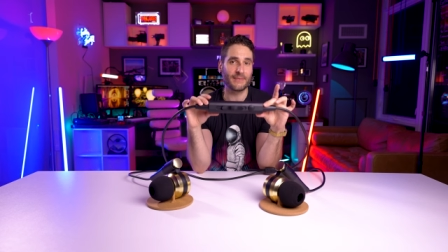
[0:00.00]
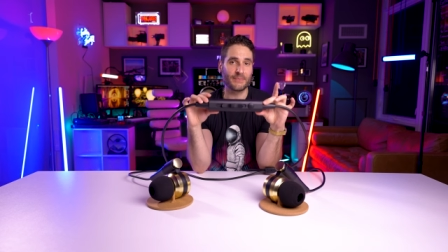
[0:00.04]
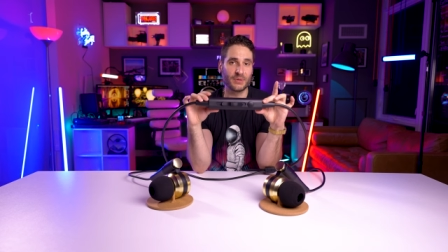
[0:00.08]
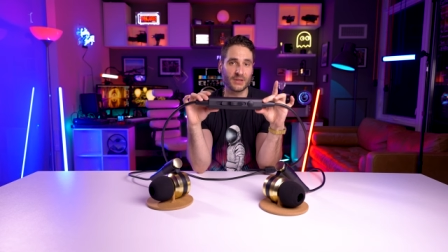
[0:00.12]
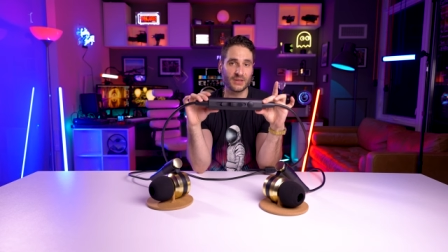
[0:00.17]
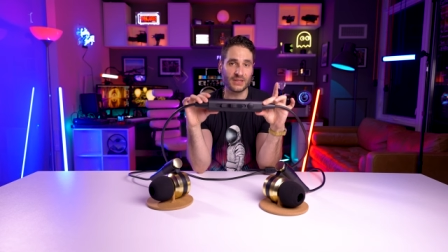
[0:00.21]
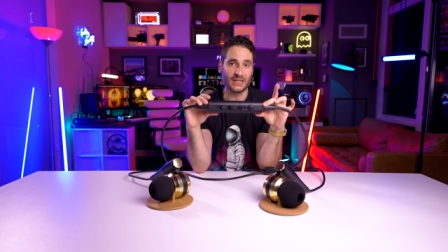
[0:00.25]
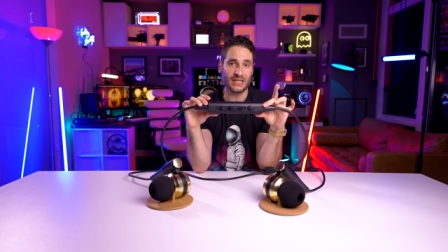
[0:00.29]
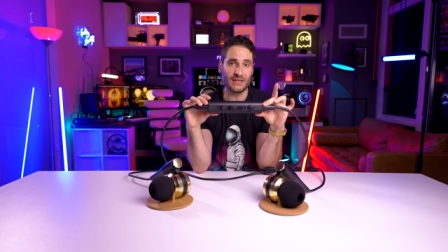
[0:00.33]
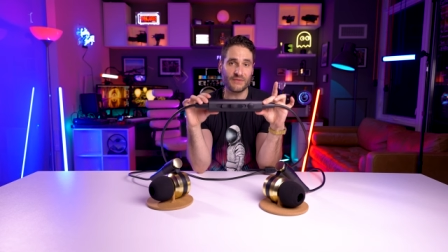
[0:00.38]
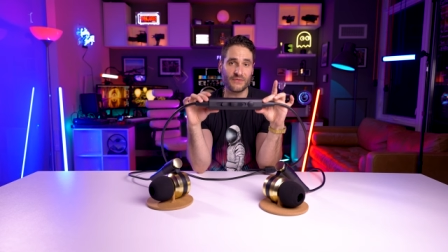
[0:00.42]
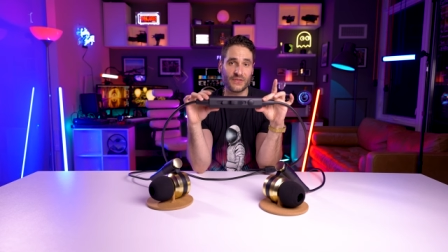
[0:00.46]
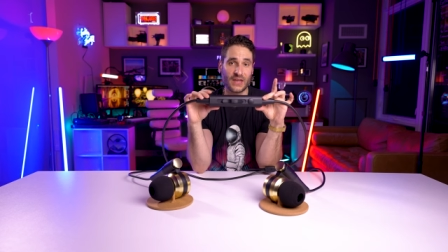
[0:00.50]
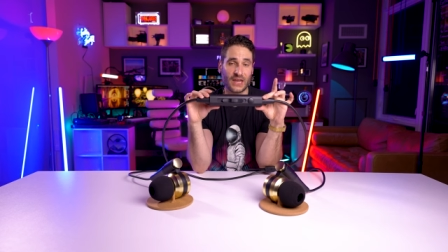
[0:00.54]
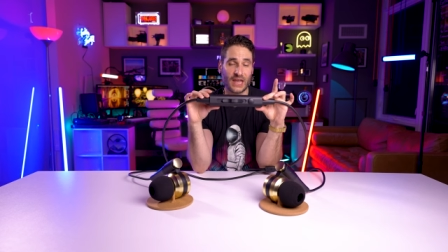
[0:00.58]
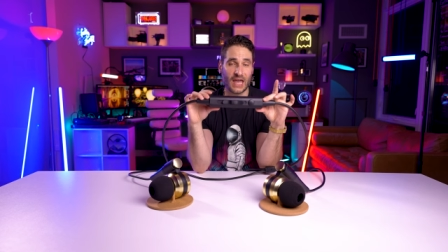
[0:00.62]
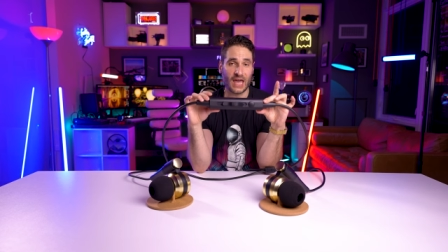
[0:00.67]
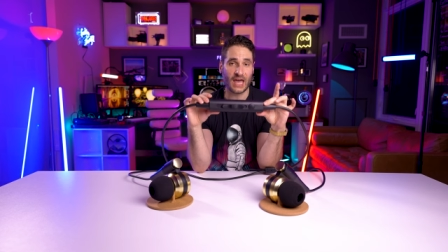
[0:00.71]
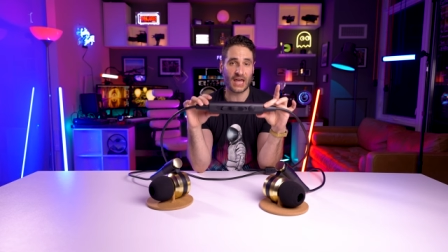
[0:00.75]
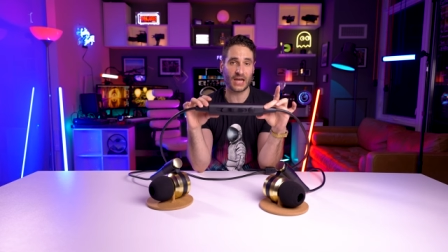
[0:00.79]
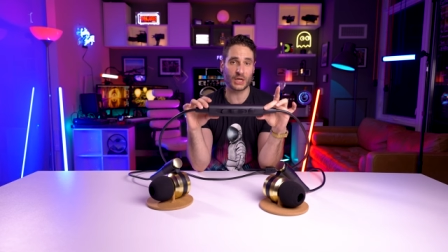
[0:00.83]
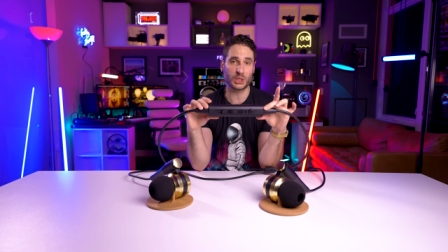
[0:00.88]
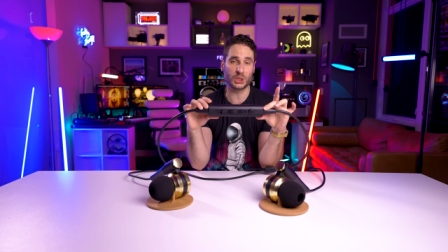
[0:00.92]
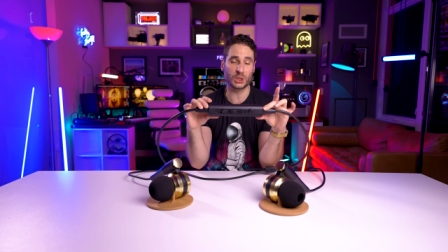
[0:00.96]
I believe they
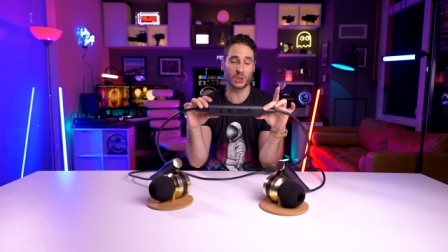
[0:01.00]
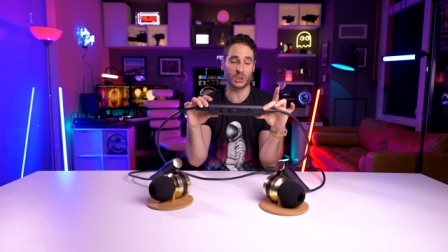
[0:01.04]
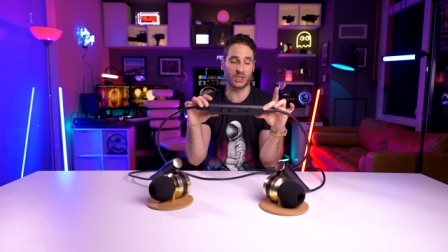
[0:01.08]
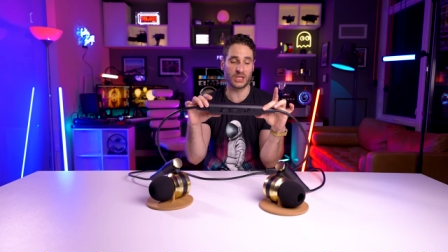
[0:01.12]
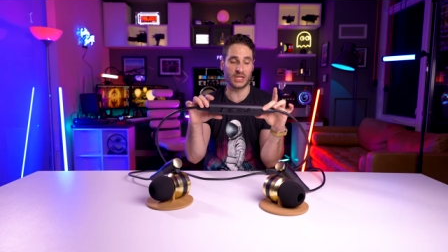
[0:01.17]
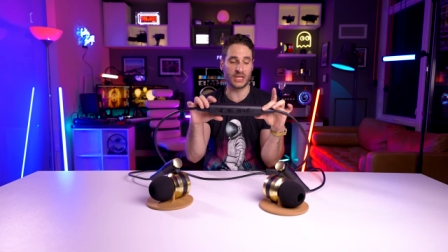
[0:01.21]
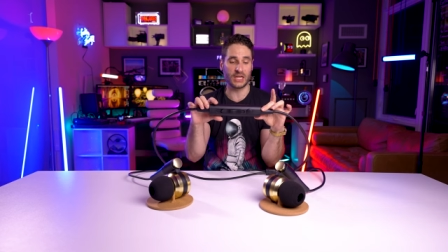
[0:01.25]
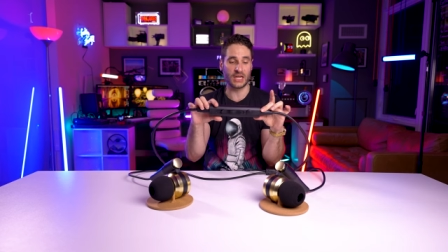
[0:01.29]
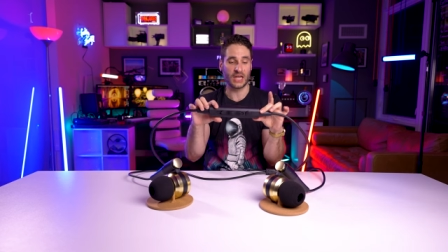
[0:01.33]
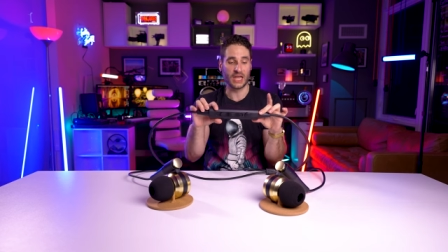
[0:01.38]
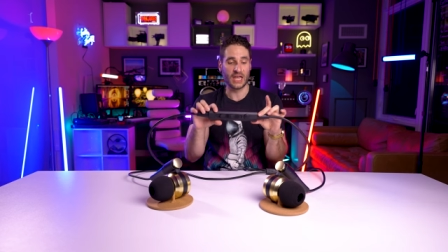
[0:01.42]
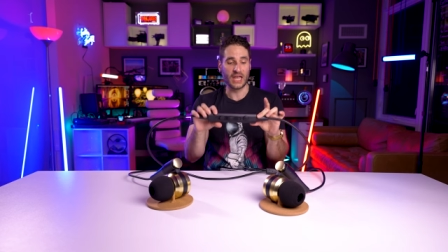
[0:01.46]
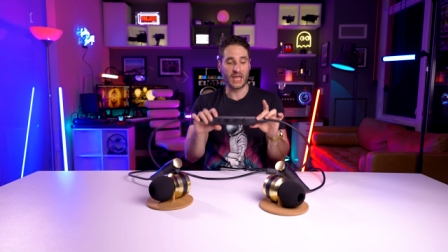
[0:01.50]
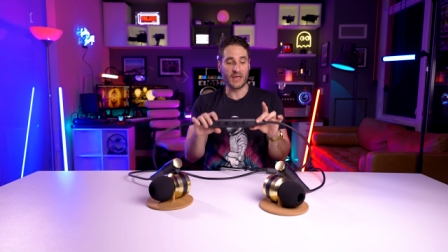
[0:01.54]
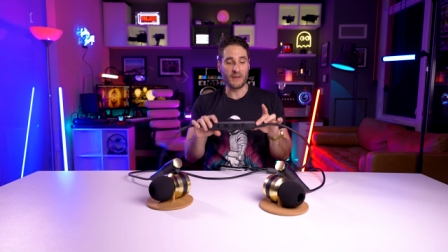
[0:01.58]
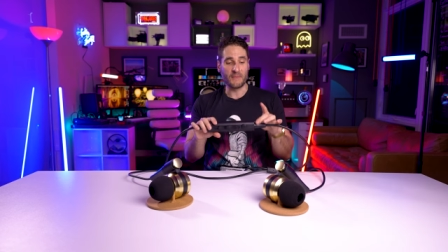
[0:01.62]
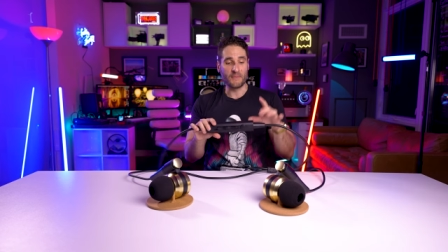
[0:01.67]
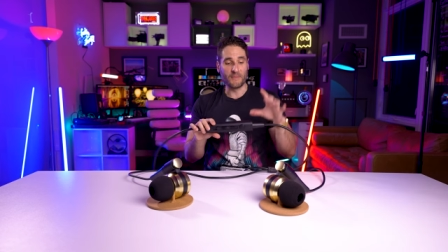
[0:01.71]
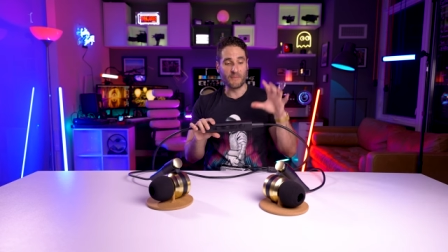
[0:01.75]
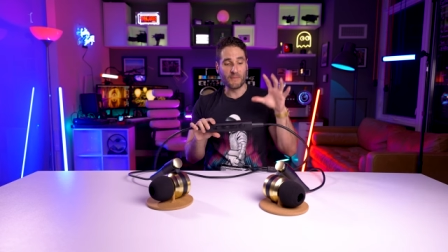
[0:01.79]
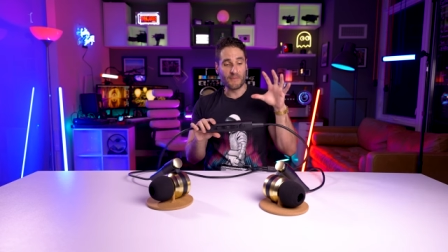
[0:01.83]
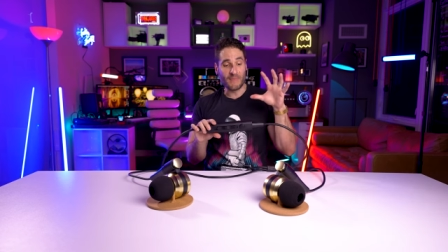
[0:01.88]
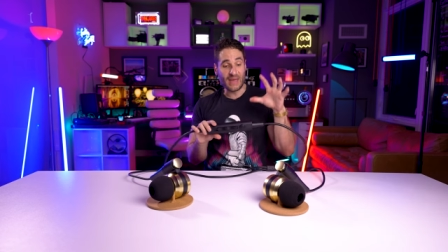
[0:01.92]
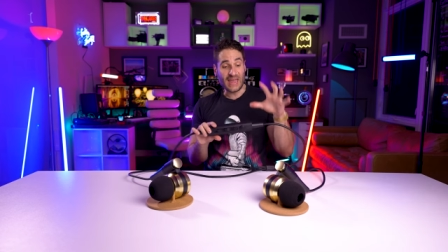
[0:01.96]
actually
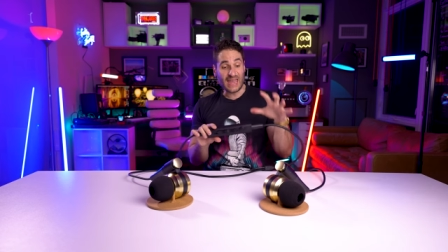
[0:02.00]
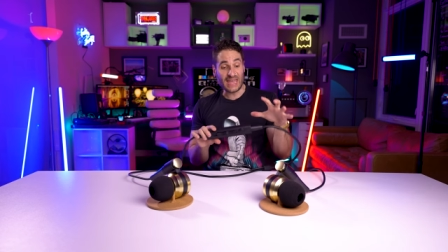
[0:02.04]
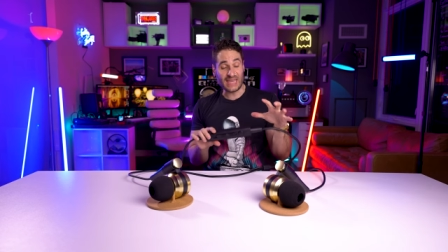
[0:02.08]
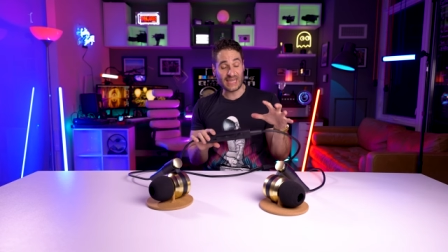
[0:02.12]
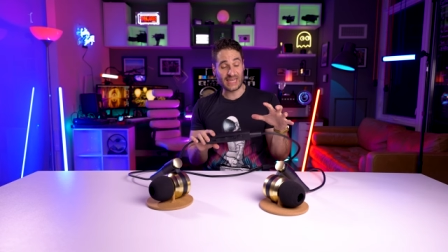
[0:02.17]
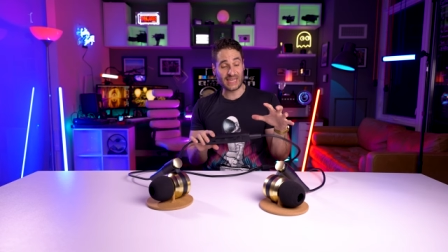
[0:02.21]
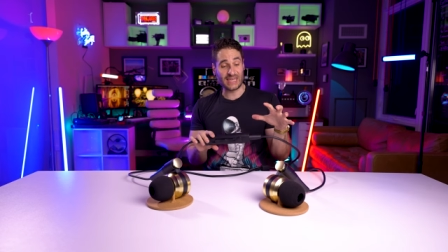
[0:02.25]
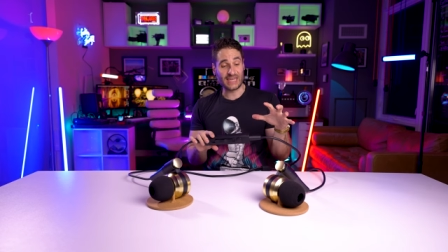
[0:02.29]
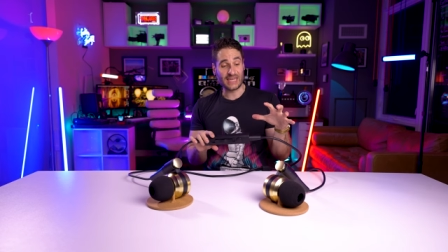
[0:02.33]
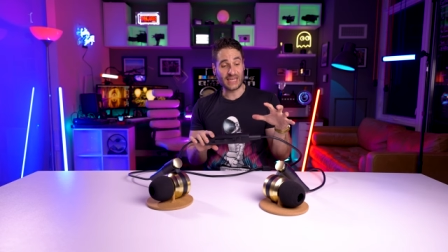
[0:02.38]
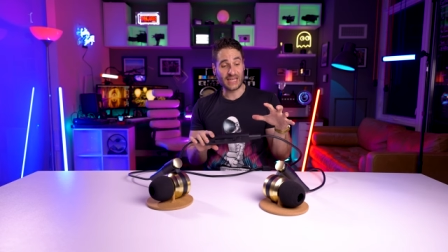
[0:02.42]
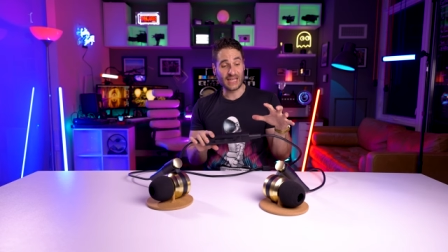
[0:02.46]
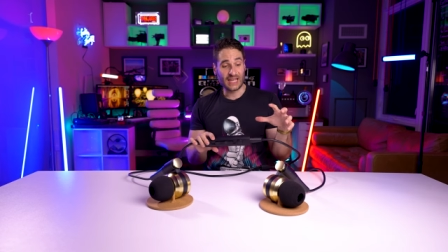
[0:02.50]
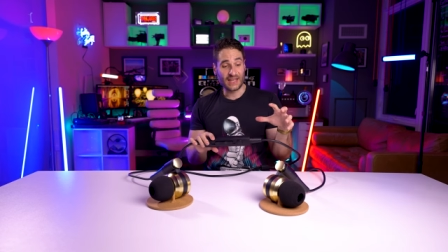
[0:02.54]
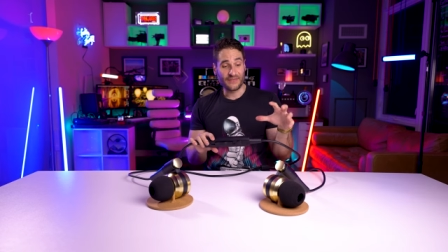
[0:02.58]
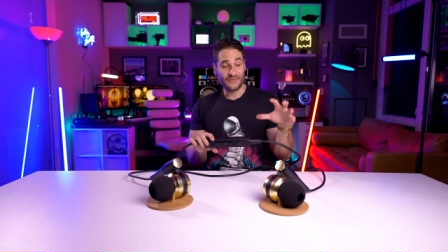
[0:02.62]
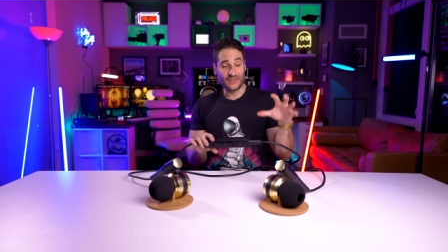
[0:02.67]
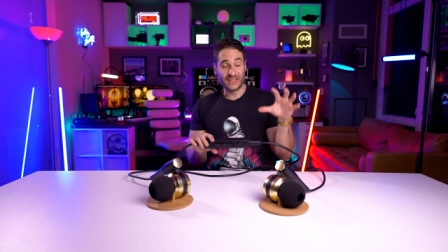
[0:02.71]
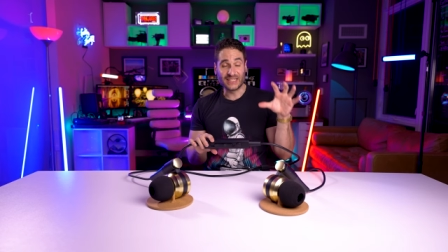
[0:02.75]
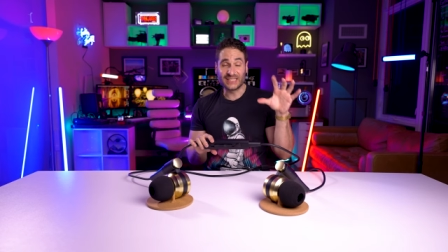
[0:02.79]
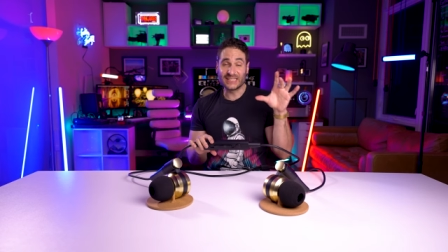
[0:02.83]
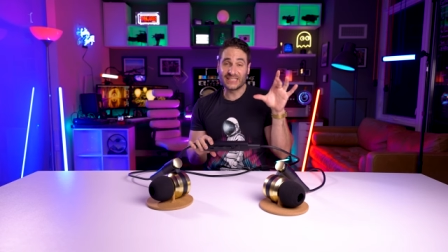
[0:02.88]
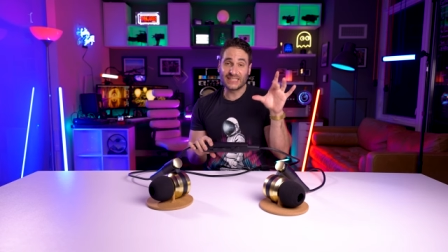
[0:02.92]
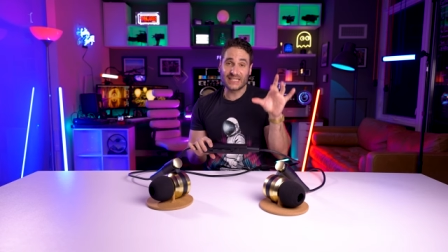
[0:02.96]
make
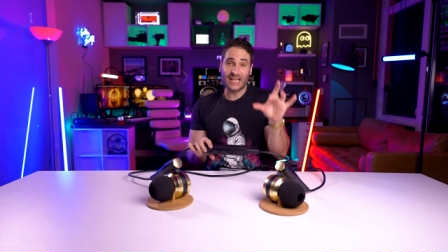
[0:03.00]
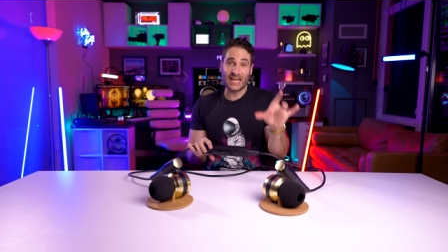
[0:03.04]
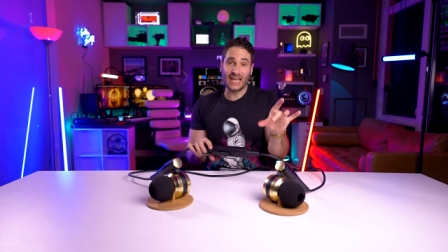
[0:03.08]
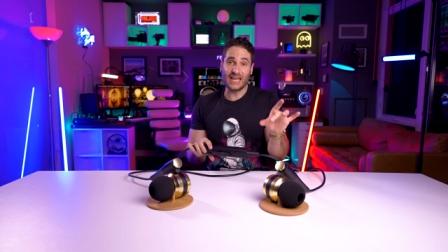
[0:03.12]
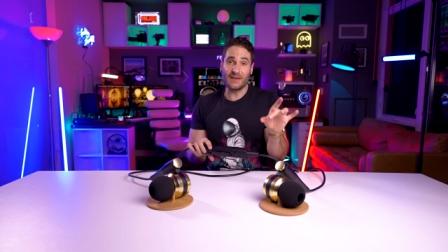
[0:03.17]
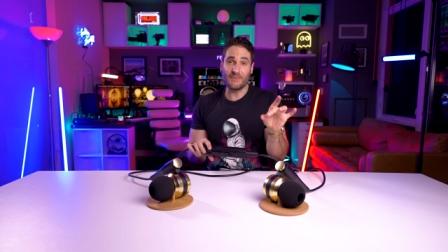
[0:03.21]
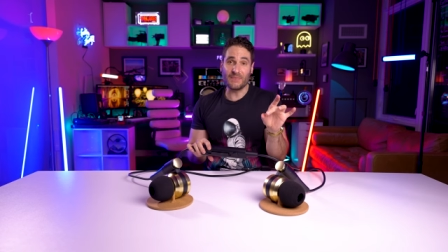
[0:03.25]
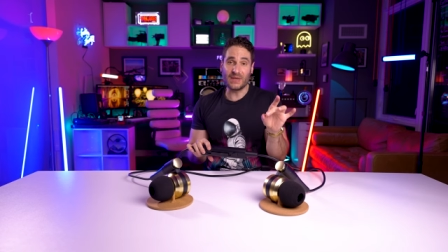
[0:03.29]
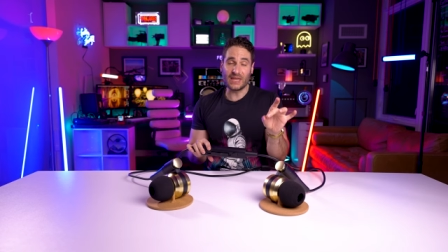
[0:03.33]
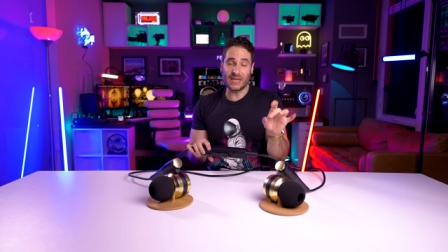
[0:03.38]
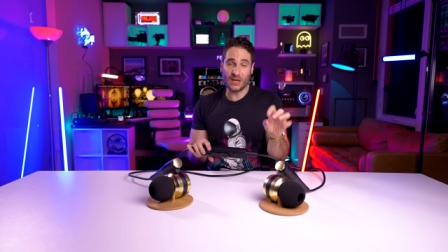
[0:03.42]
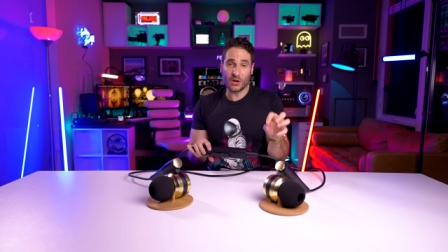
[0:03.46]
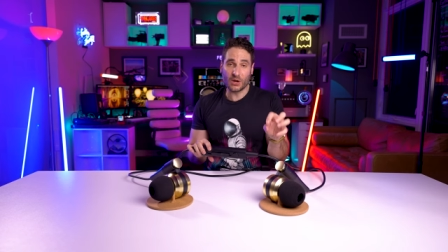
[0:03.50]
the same